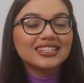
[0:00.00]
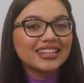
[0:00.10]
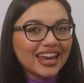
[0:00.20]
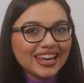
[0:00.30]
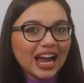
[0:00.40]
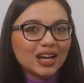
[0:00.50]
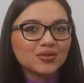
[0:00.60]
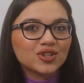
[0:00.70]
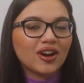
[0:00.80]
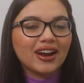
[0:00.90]
Today
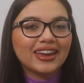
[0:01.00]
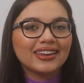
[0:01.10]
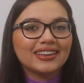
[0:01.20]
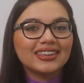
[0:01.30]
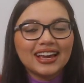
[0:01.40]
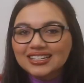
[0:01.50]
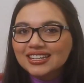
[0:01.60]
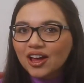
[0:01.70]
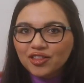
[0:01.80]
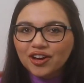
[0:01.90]
I'm trying yet
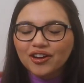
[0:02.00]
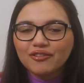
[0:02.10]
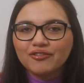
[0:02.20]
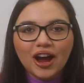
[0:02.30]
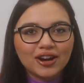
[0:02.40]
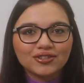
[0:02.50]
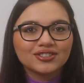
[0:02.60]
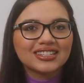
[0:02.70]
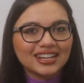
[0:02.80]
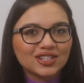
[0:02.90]
another
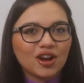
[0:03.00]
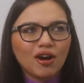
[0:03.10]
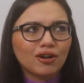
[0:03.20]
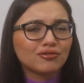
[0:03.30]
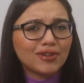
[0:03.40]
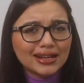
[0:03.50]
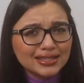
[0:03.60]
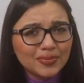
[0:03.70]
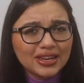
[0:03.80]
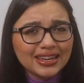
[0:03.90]
viral TikTok
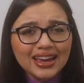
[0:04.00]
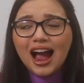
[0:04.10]
recipe.